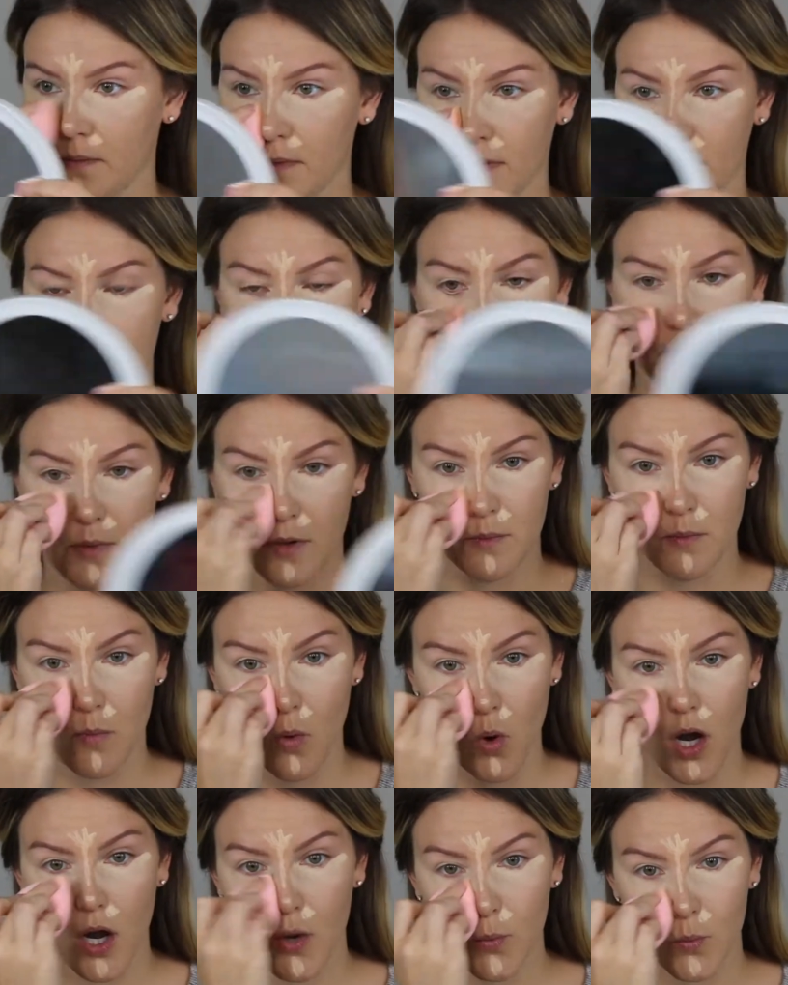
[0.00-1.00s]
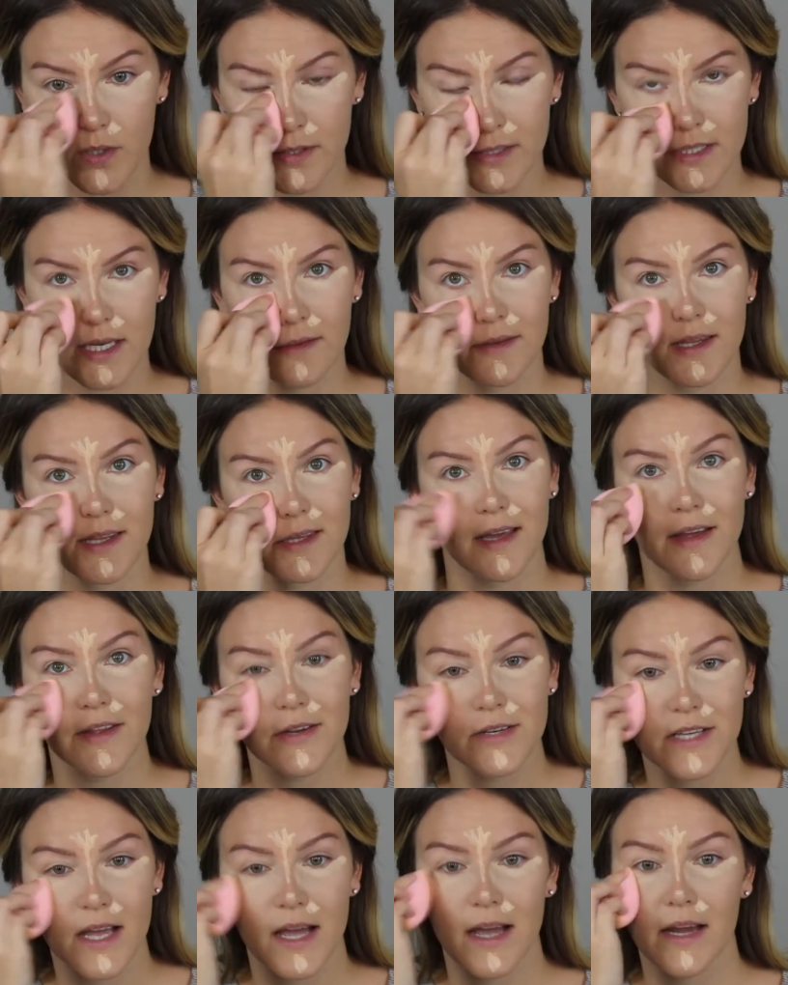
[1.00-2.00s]
and then I put more on one side than the other
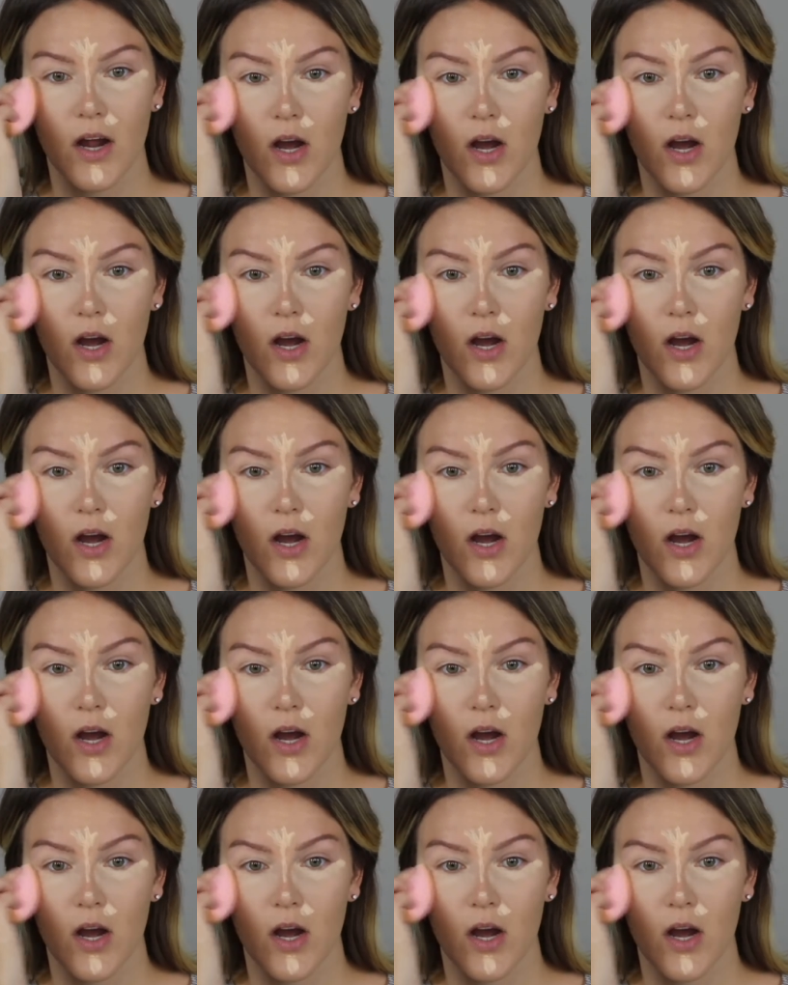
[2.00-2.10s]
side.